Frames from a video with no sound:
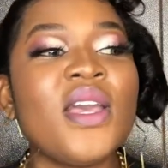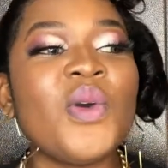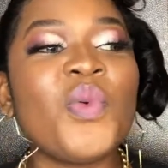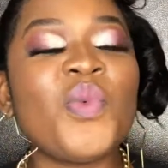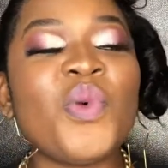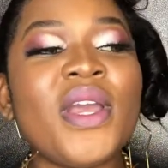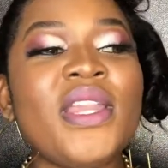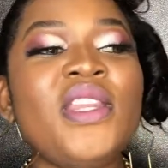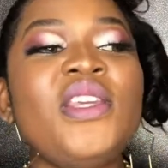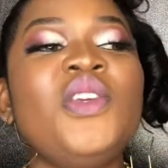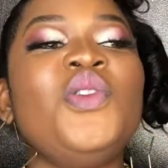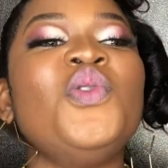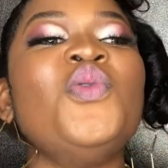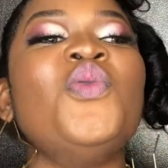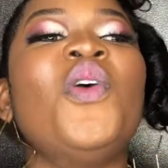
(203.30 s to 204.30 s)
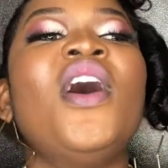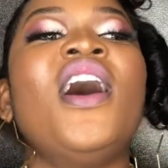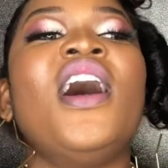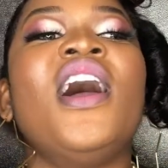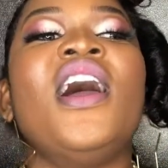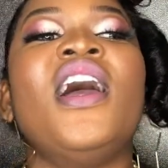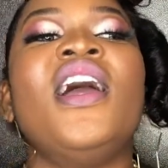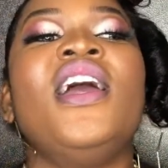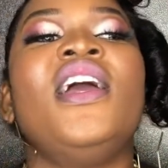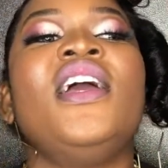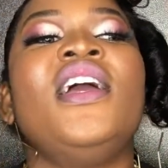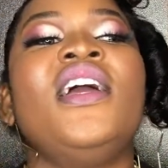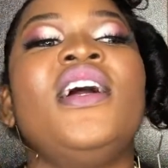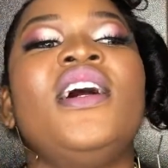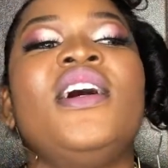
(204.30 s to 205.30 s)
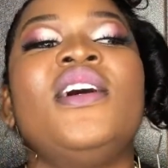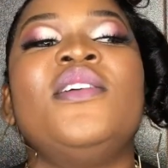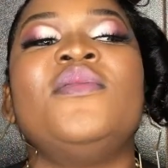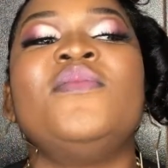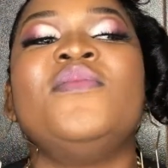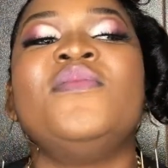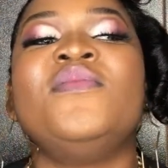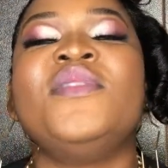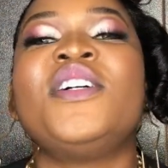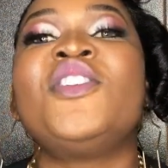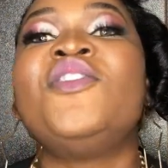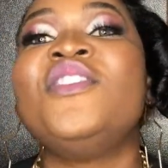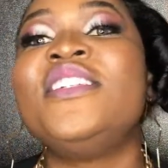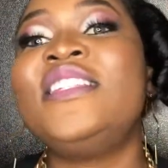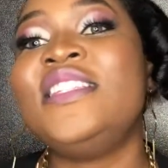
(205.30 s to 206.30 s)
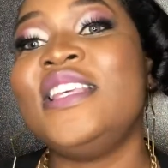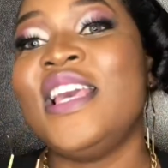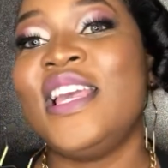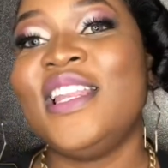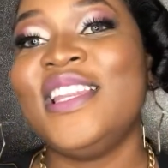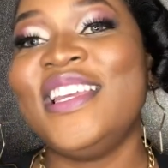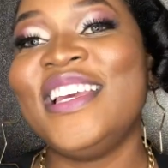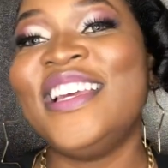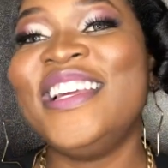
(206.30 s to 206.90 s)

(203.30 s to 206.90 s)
when you are a Christian